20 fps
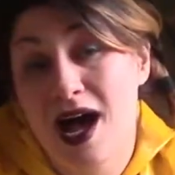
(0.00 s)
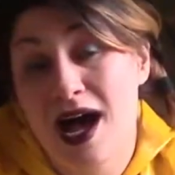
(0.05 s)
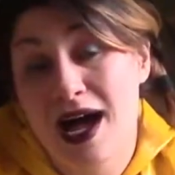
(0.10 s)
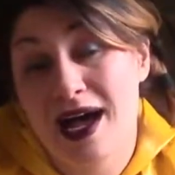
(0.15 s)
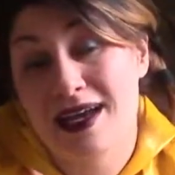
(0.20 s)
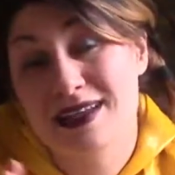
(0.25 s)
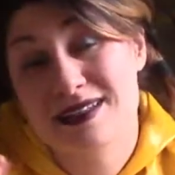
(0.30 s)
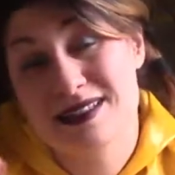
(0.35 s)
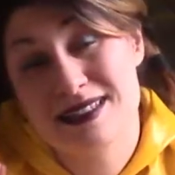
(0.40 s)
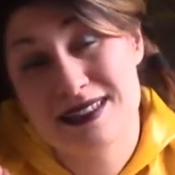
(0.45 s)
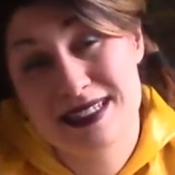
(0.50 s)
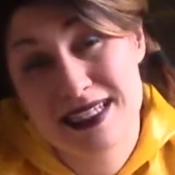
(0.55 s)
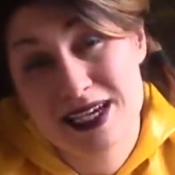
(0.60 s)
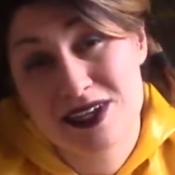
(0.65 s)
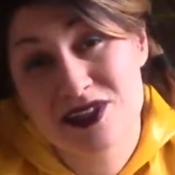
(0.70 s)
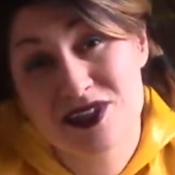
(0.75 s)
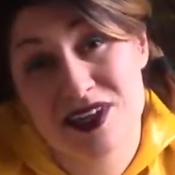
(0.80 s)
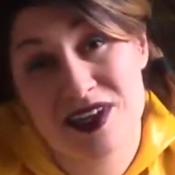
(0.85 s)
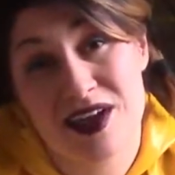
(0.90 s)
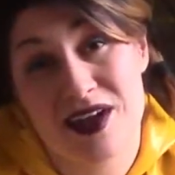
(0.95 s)
And the
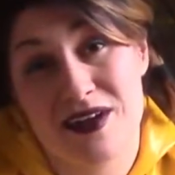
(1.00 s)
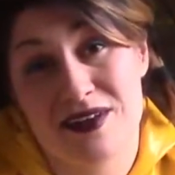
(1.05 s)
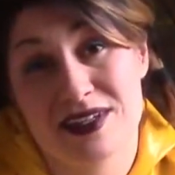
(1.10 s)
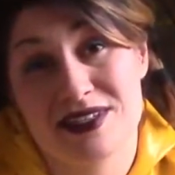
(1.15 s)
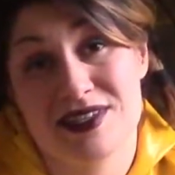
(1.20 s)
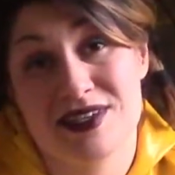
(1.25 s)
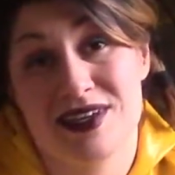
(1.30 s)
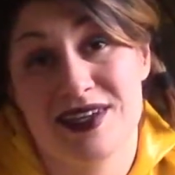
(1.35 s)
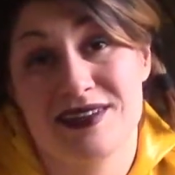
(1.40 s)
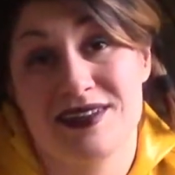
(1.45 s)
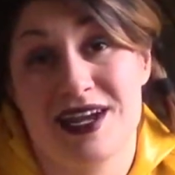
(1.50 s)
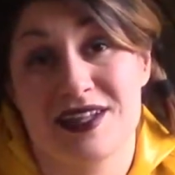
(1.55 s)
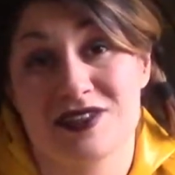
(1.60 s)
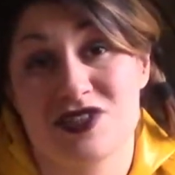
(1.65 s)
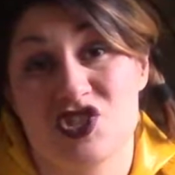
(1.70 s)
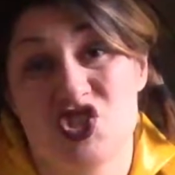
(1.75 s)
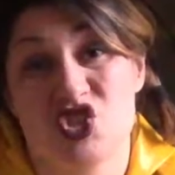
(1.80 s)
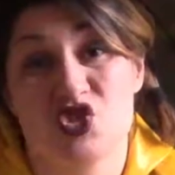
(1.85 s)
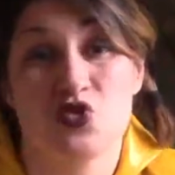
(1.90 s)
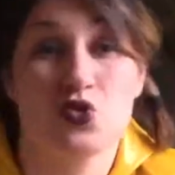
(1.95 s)
other character
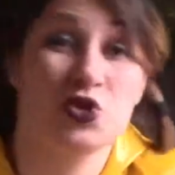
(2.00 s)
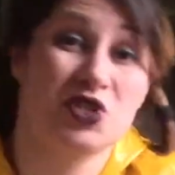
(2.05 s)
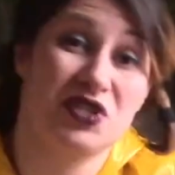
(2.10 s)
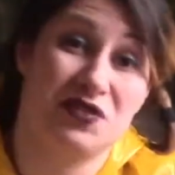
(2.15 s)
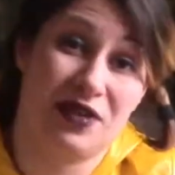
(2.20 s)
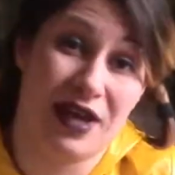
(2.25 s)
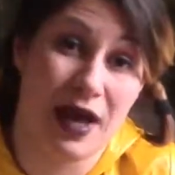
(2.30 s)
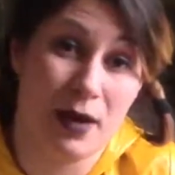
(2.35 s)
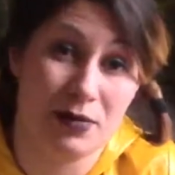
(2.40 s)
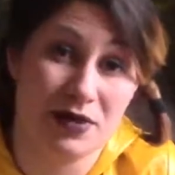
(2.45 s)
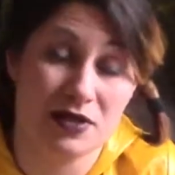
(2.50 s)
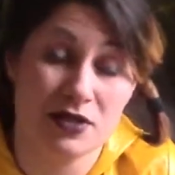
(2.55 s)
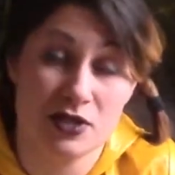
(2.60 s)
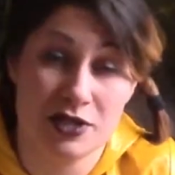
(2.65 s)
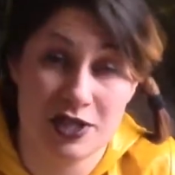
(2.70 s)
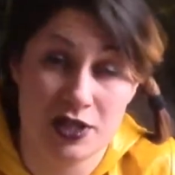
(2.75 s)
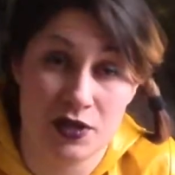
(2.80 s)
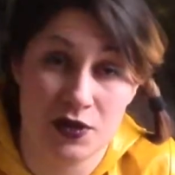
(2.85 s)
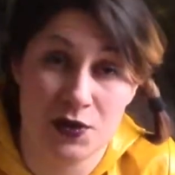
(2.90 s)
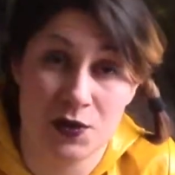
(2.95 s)
that sort of happens
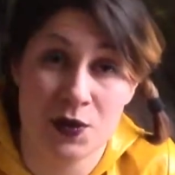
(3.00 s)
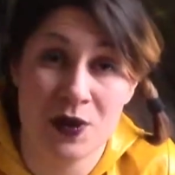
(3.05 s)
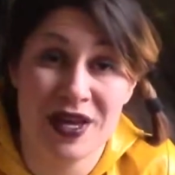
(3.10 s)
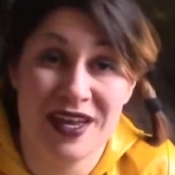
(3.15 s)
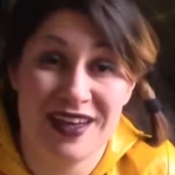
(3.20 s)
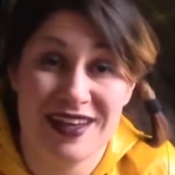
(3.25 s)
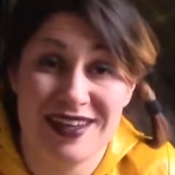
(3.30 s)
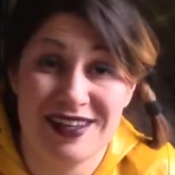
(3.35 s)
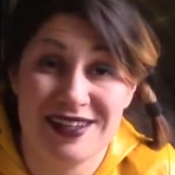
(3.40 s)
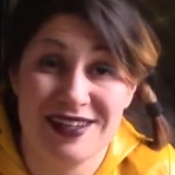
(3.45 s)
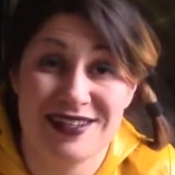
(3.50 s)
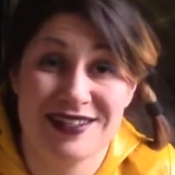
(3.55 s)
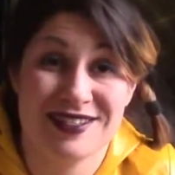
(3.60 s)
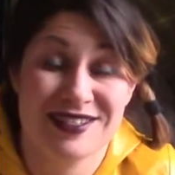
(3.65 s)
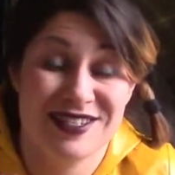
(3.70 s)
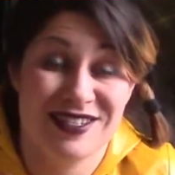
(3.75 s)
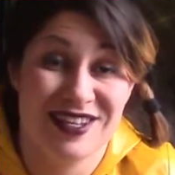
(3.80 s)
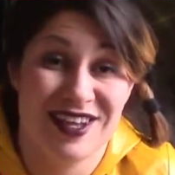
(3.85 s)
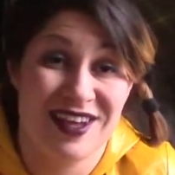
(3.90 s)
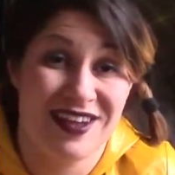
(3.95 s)
to
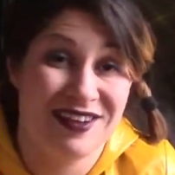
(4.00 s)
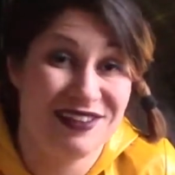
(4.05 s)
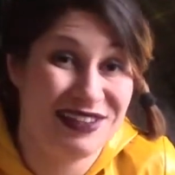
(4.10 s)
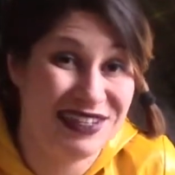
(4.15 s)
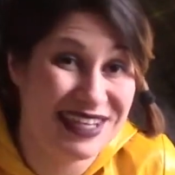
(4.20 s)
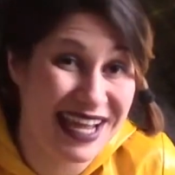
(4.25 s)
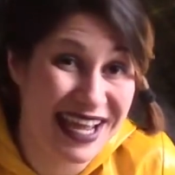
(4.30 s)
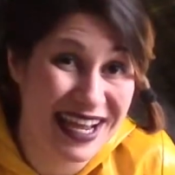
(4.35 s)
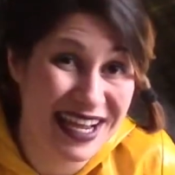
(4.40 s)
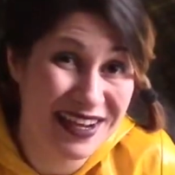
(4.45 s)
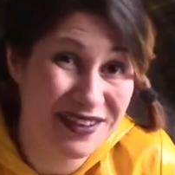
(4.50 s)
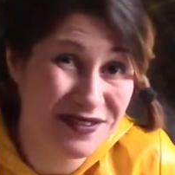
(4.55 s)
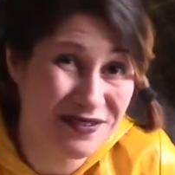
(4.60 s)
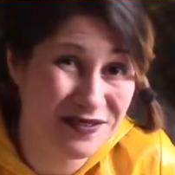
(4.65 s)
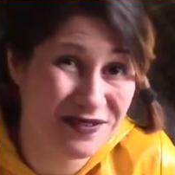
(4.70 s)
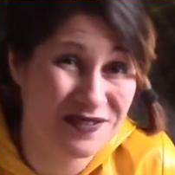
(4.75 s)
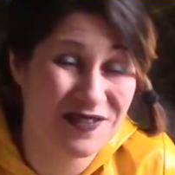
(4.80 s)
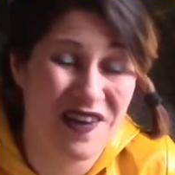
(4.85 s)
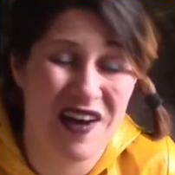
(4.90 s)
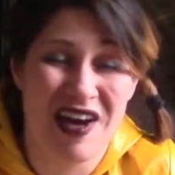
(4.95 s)
is Dave,
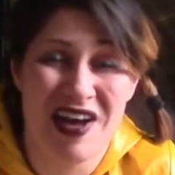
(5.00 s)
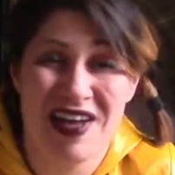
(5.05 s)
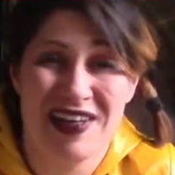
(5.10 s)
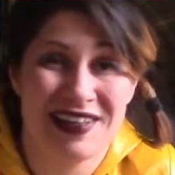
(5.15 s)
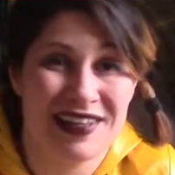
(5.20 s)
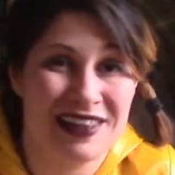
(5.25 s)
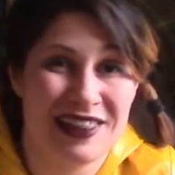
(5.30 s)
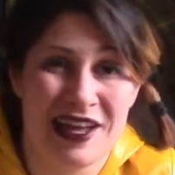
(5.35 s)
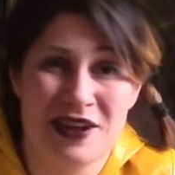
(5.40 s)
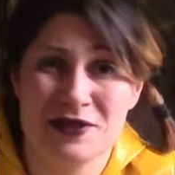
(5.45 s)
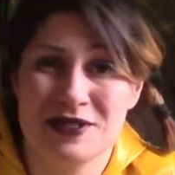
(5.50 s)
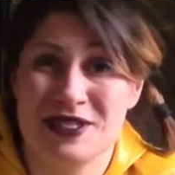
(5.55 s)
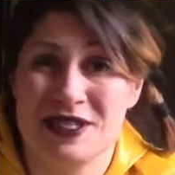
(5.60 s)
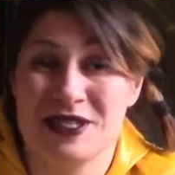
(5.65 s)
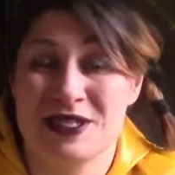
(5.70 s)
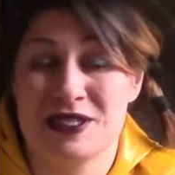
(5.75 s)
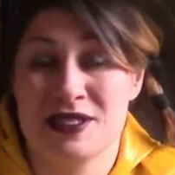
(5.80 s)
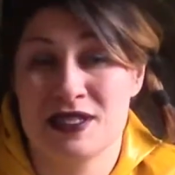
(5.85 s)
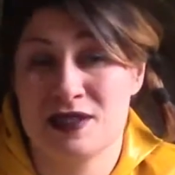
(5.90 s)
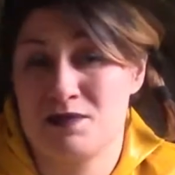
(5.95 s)

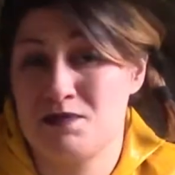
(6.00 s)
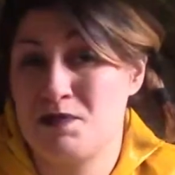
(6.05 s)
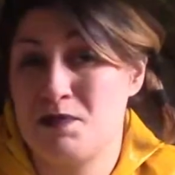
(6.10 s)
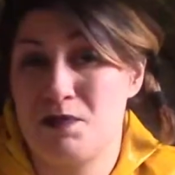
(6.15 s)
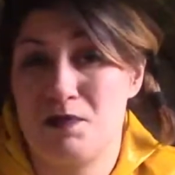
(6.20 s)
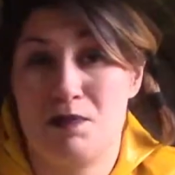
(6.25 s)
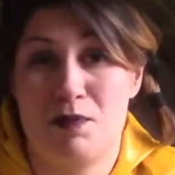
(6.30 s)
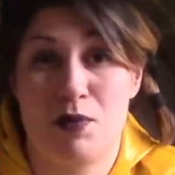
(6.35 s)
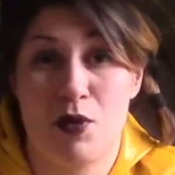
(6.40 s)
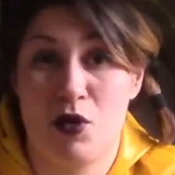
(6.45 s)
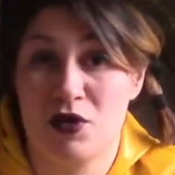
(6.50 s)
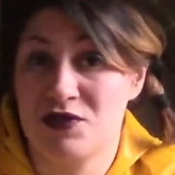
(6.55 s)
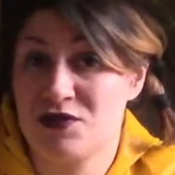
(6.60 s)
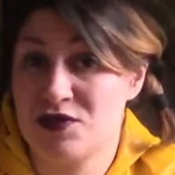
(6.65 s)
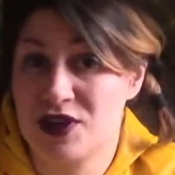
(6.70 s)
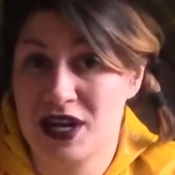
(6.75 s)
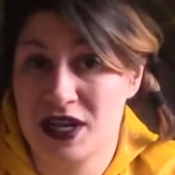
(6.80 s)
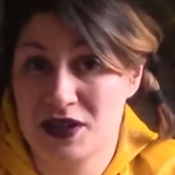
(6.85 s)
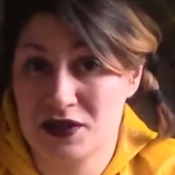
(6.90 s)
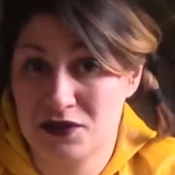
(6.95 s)
Klaus's
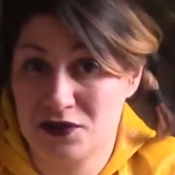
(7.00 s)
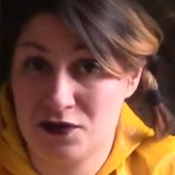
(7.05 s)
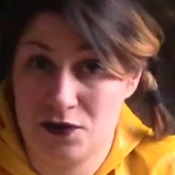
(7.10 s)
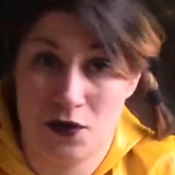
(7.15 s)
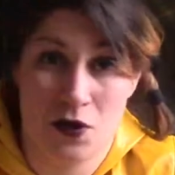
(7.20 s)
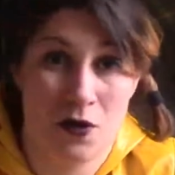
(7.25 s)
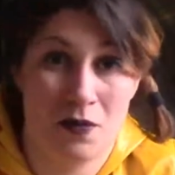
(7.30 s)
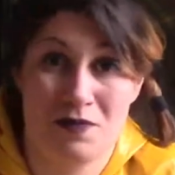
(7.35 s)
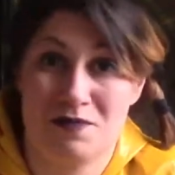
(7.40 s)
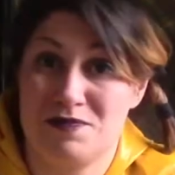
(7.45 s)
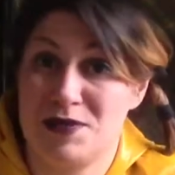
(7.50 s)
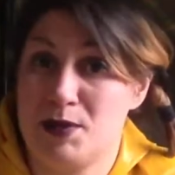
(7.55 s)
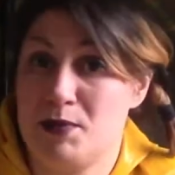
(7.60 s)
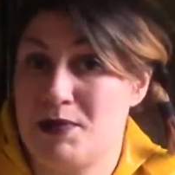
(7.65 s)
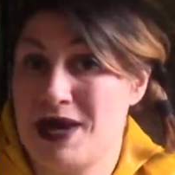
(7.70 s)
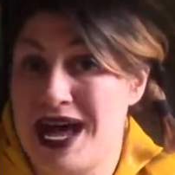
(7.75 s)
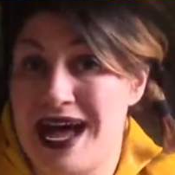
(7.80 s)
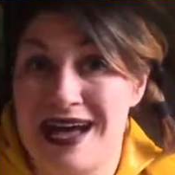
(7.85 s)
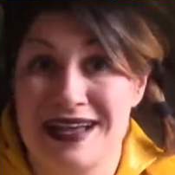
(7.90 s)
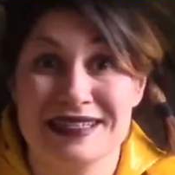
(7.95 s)
boyfriend from the
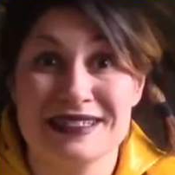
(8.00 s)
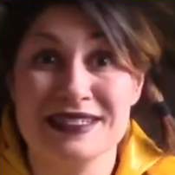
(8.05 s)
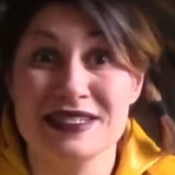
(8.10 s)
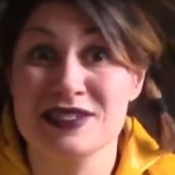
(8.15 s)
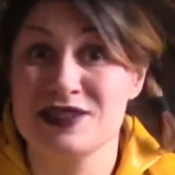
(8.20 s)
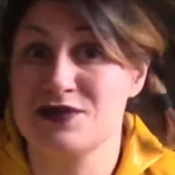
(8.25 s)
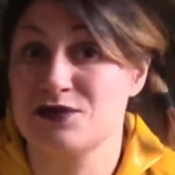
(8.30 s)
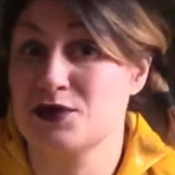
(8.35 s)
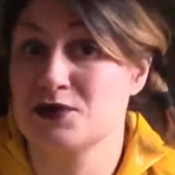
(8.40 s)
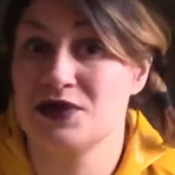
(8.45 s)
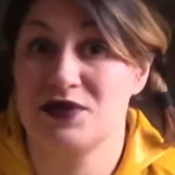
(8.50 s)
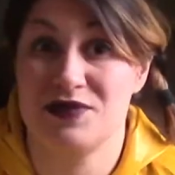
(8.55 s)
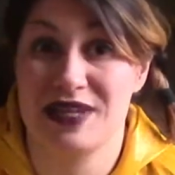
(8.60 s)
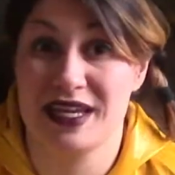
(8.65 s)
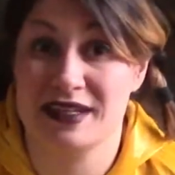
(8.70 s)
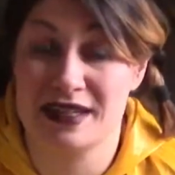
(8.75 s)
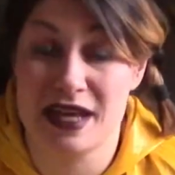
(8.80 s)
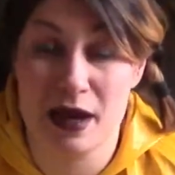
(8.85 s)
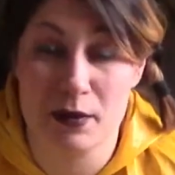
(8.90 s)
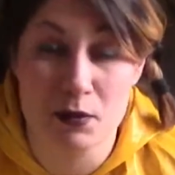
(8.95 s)
past, from the
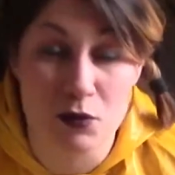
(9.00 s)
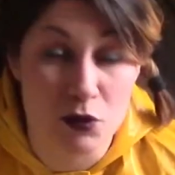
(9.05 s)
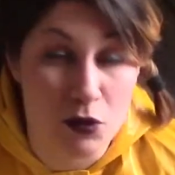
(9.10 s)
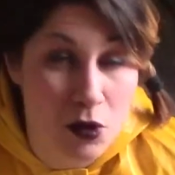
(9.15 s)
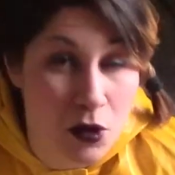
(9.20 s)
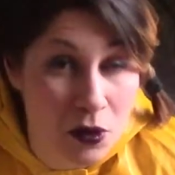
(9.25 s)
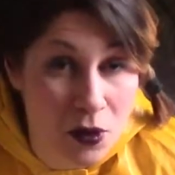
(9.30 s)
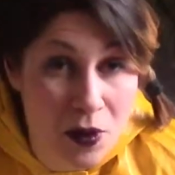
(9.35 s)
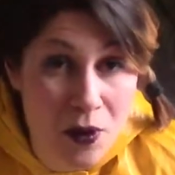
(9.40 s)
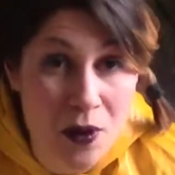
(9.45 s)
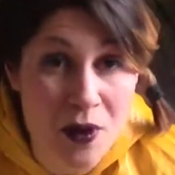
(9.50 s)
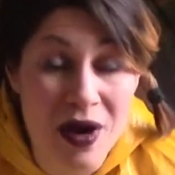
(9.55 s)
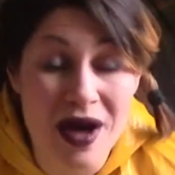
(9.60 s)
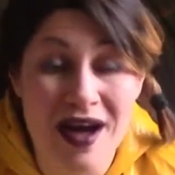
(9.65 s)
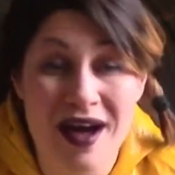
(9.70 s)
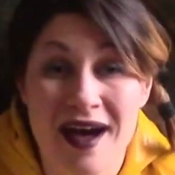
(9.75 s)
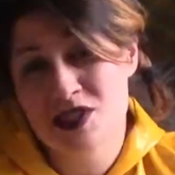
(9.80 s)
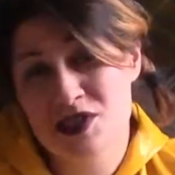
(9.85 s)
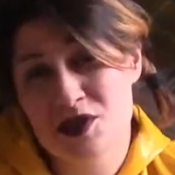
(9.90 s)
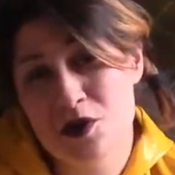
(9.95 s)
Vietnam War.
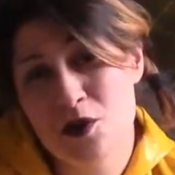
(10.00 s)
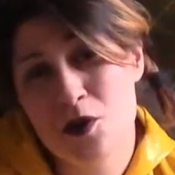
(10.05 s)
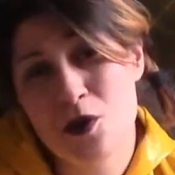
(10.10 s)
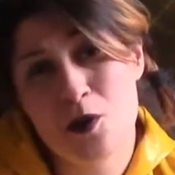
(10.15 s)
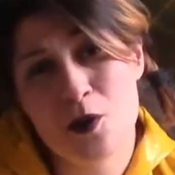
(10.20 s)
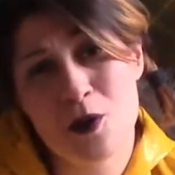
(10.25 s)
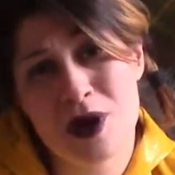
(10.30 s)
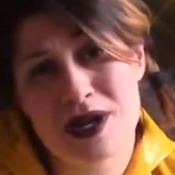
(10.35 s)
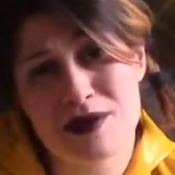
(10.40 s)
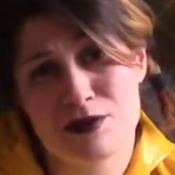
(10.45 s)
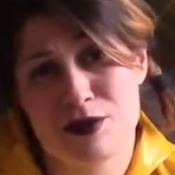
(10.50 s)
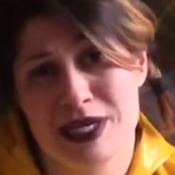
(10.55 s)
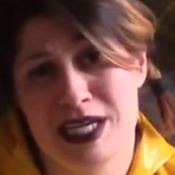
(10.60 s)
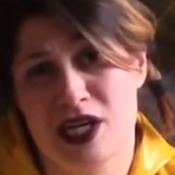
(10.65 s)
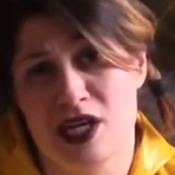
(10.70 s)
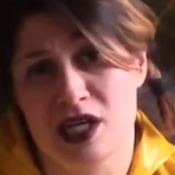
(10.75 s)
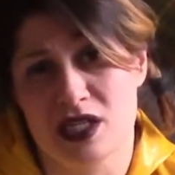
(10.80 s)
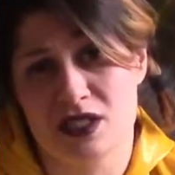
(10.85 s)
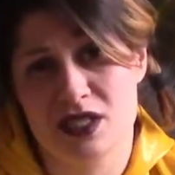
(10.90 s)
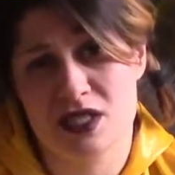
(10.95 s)
So what have we
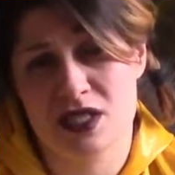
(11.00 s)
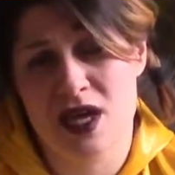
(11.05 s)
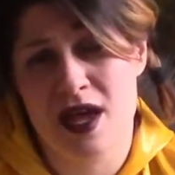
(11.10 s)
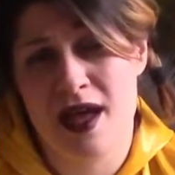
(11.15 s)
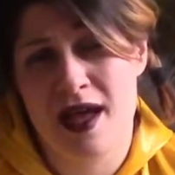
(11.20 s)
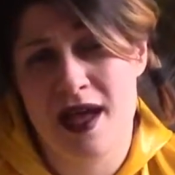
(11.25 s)
got?